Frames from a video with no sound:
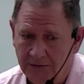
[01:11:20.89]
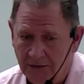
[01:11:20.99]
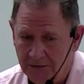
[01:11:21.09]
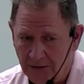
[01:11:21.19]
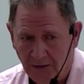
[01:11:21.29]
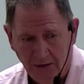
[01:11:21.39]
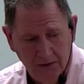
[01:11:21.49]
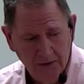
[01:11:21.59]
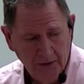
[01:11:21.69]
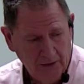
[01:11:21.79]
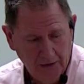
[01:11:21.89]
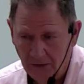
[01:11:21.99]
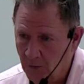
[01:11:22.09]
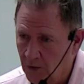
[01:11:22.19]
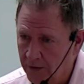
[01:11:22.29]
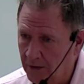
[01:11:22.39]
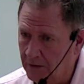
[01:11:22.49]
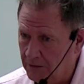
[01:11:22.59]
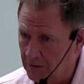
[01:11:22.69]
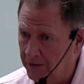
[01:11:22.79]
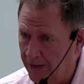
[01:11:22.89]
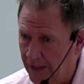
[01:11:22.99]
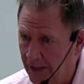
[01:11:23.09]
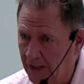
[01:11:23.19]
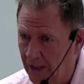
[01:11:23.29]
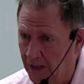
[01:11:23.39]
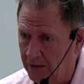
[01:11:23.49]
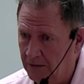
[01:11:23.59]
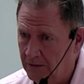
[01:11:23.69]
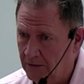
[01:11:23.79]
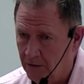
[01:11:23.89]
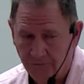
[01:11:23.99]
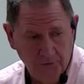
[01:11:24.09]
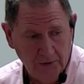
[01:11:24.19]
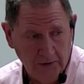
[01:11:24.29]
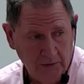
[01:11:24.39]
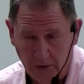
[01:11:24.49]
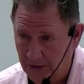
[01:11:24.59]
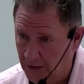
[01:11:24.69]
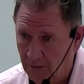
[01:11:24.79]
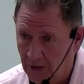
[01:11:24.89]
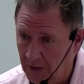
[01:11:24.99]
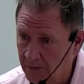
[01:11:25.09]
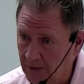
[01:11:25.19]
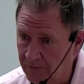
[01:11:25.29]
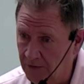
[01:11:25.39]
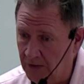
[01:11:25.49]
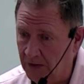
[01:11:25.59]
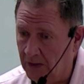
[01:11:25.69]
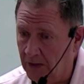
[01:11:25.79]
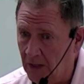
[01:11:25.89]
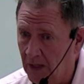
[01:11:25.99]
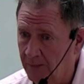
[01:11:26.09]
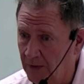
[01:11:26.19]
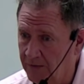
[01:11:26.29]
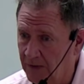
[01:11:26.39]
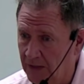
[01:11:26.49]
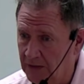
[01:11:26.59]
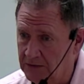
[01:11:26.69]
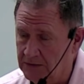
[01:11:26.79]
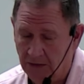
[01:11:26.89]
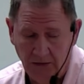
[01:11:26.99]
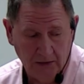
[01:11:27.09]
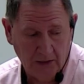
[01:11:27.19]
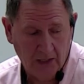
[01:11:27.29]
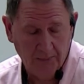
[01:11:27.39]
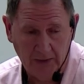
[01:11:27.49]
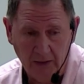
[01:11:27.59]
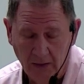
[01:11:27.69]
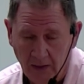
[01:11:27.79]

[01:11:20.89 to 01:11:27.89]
because in the one article that I had, if you want to email me if you didn't get a copy of it, I can send you a copy.